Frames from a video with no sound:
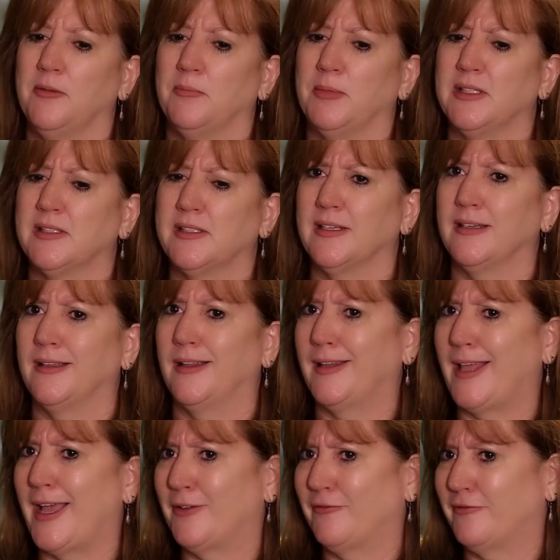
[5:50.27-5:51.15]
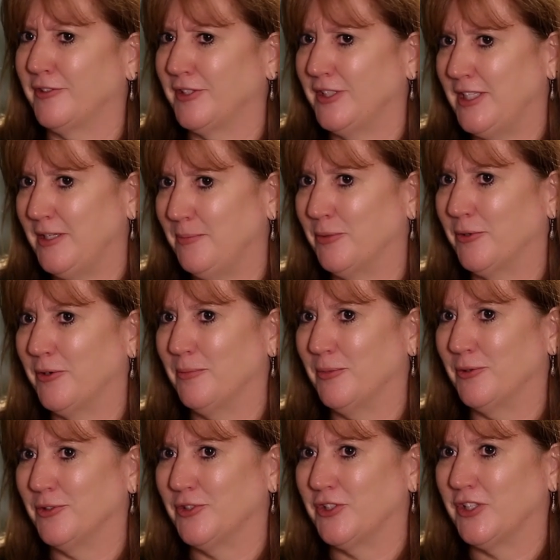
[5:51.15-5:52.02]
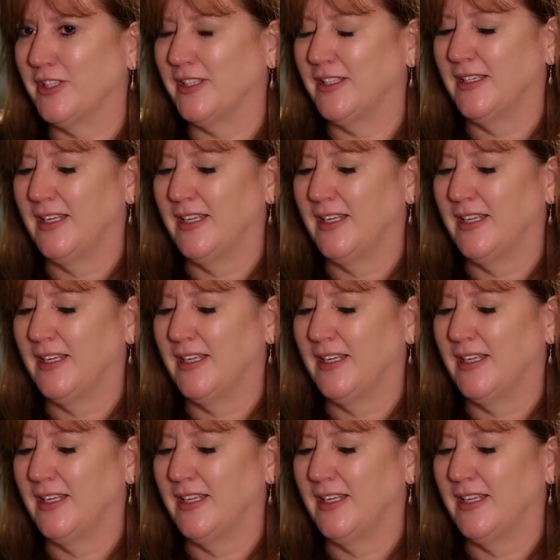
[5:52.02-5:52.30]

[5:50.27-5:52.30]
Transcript: but it's going to allow for deeper immersion